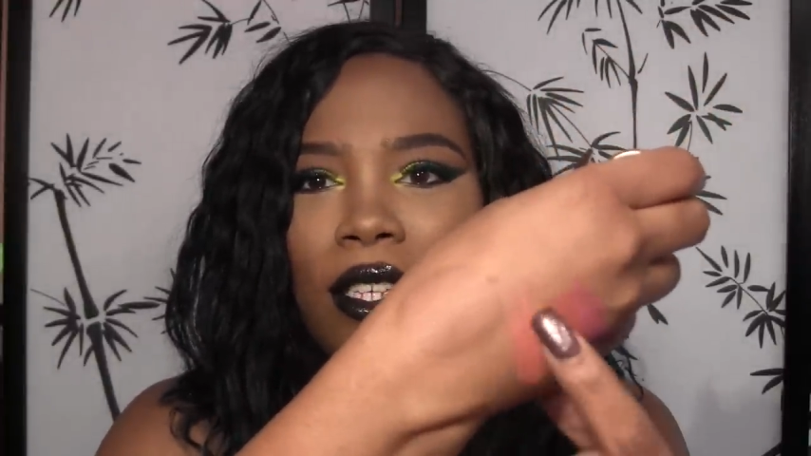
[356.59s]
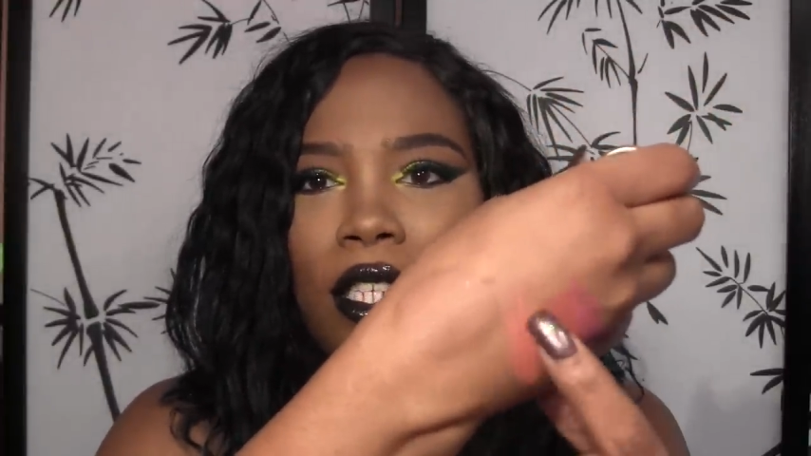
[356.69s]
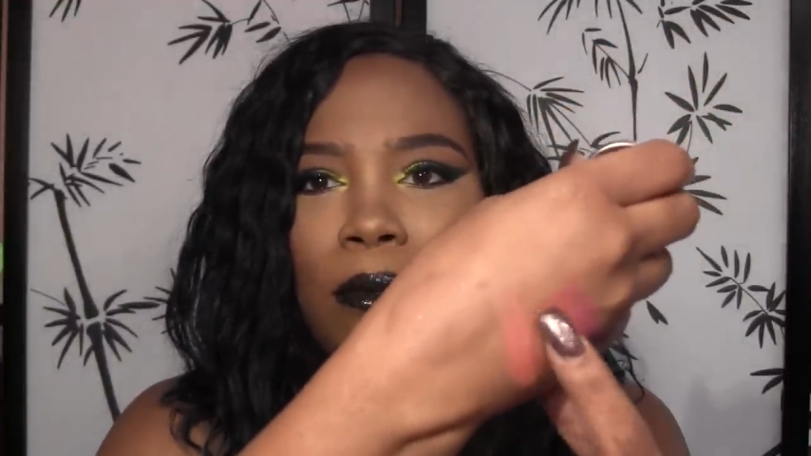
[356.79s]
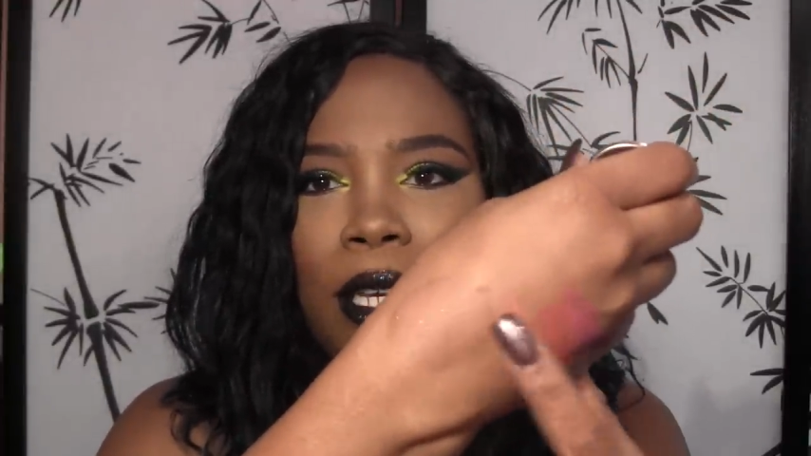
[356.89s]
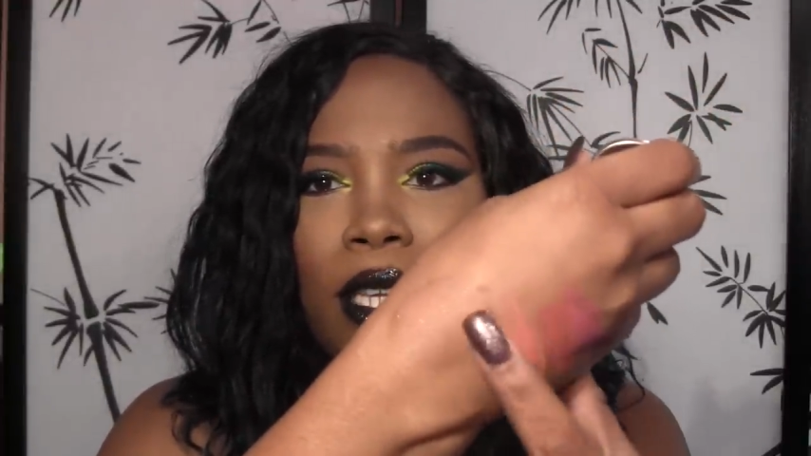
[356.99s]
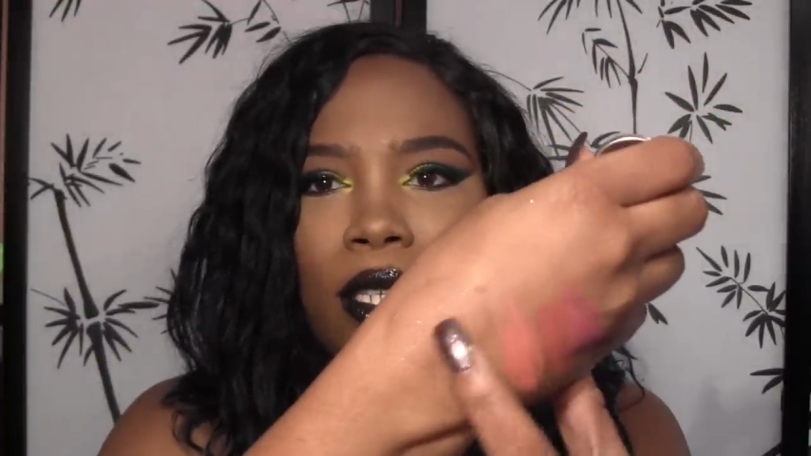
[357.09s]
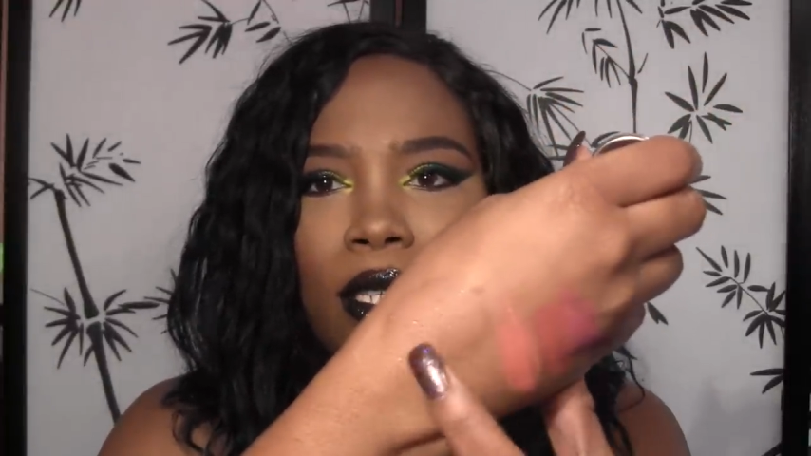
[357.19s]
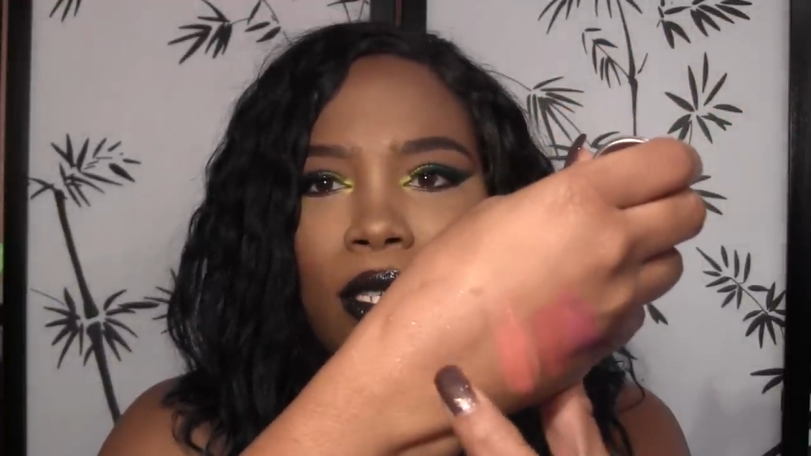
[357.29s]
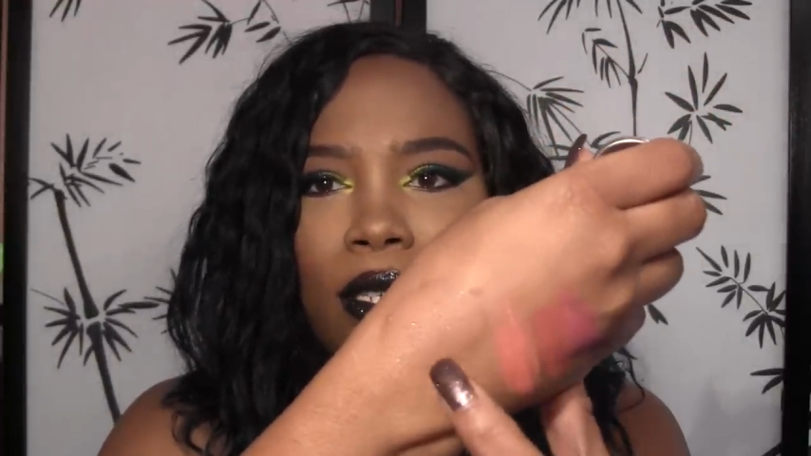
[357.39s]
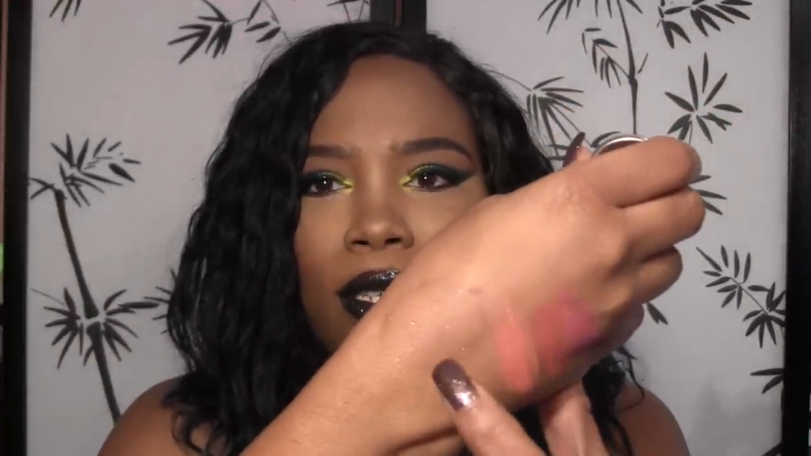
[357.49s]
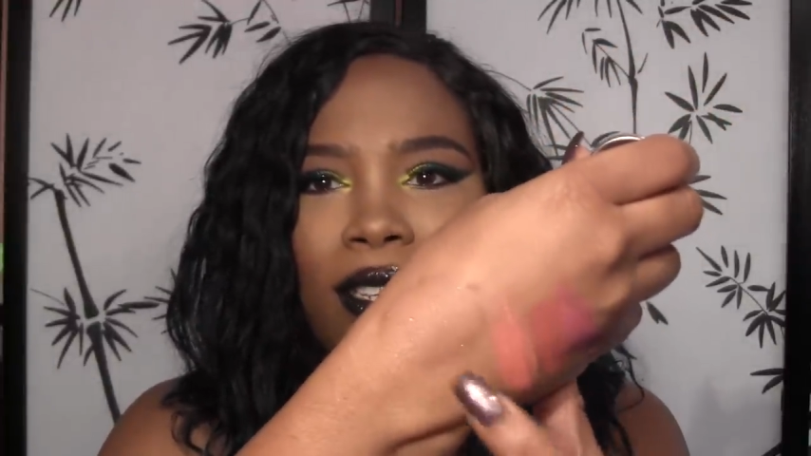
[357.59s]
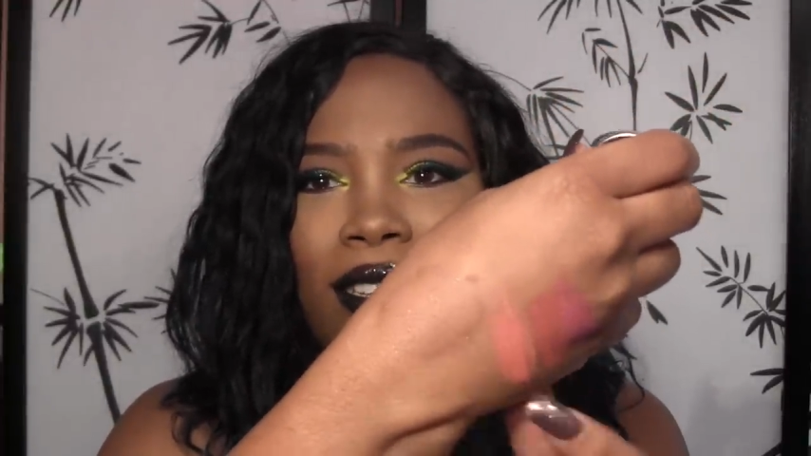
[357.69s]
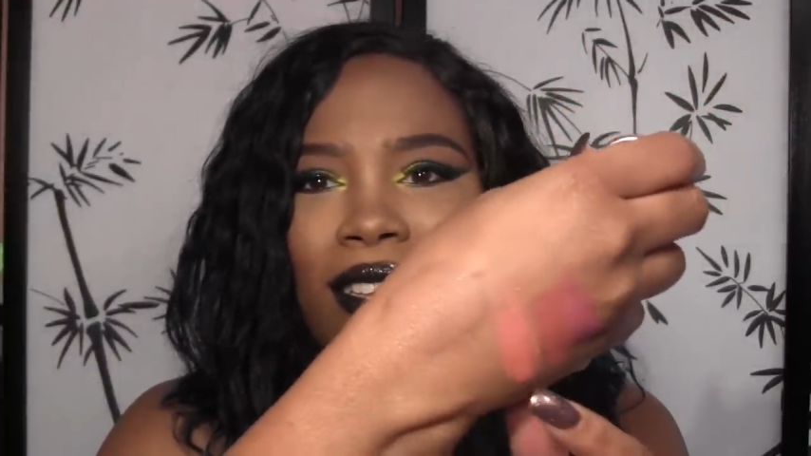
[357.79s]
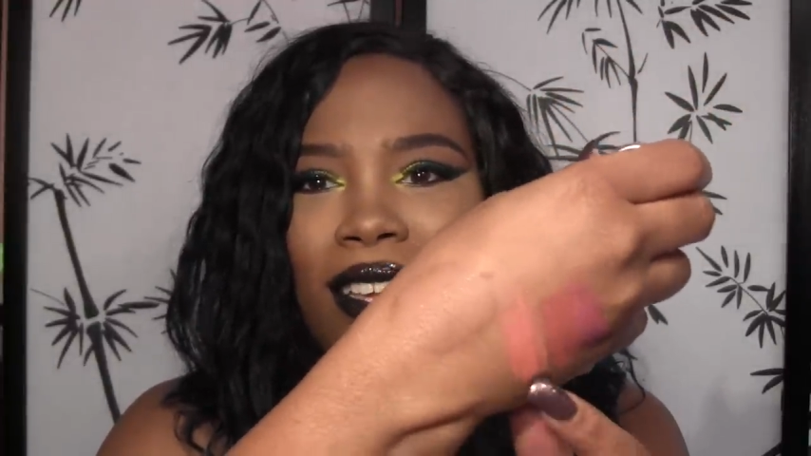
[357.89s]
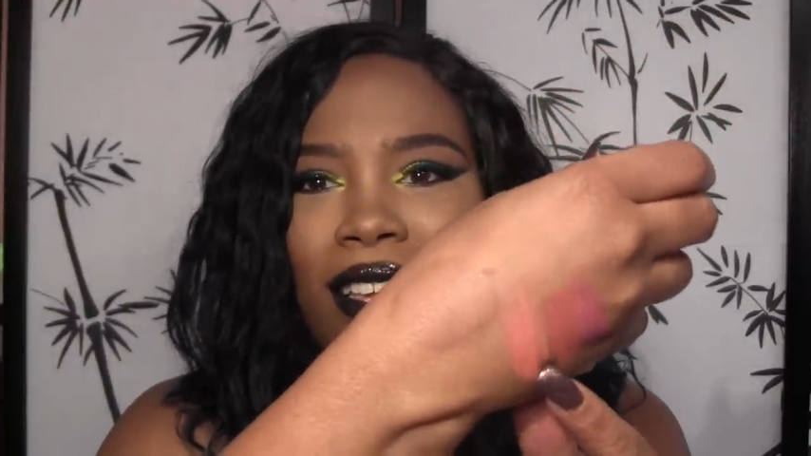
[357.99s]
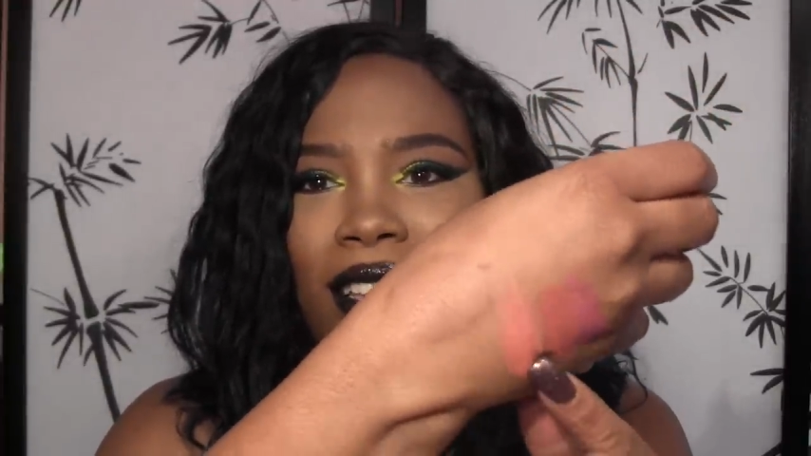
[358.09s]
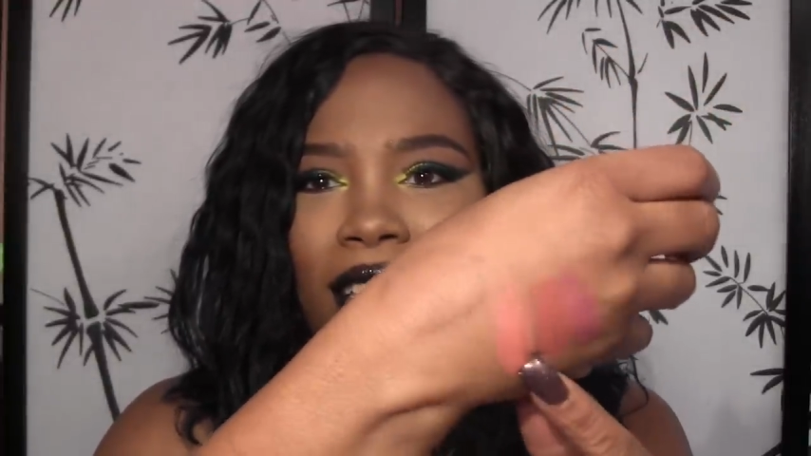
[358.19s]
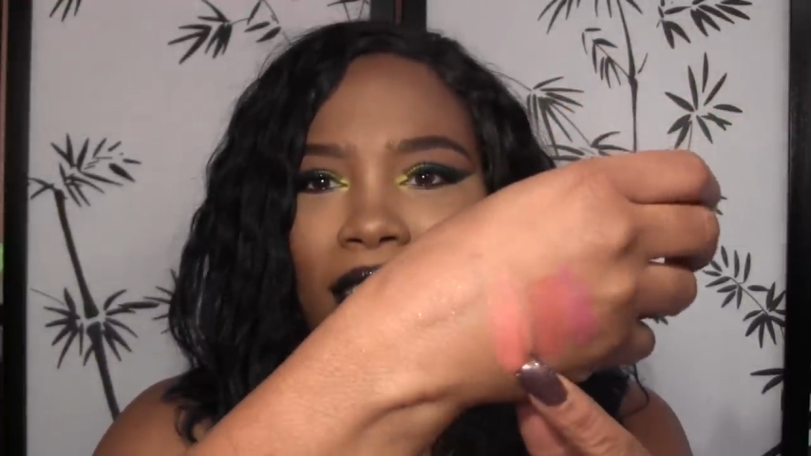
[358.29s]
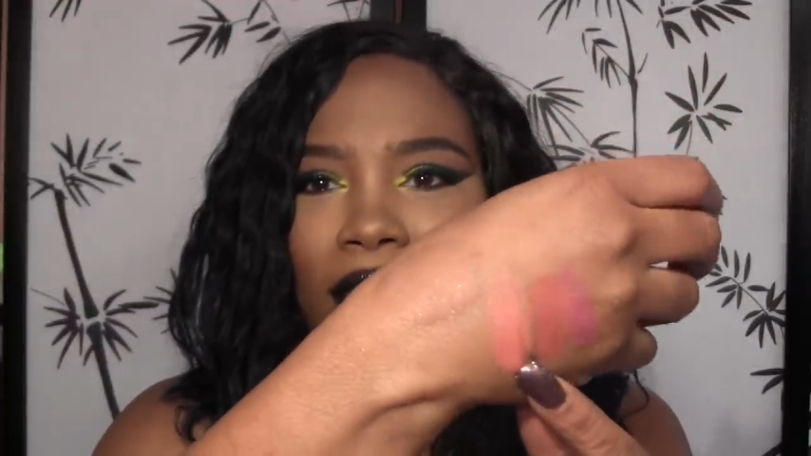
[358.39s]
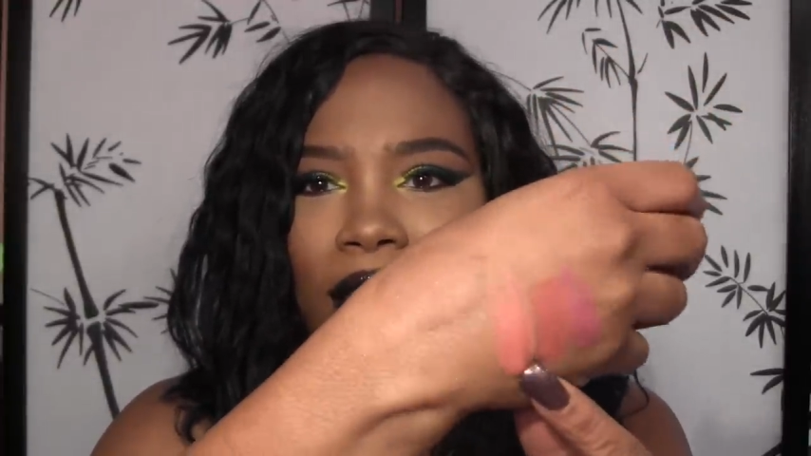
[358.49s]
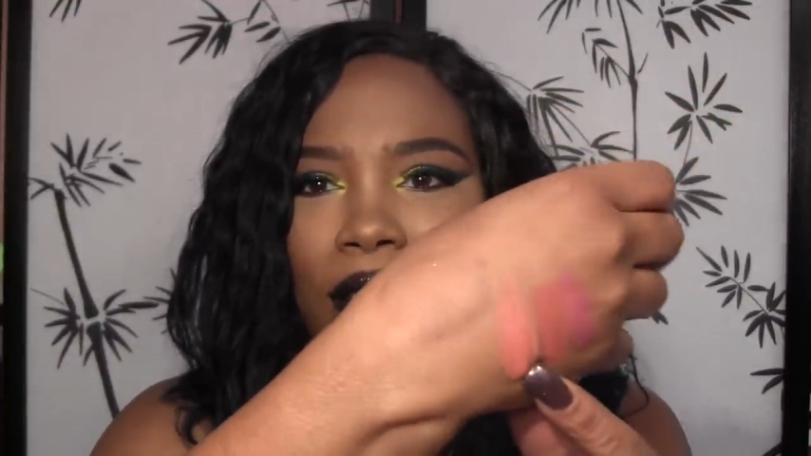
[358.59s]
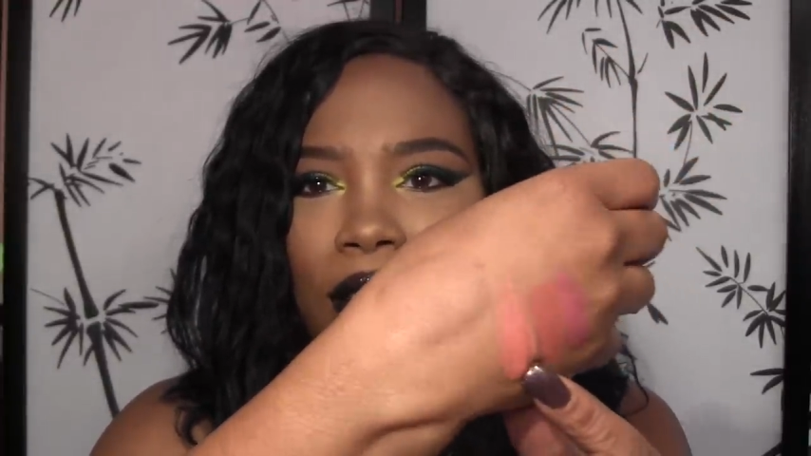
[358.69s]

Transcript: you see my kiss and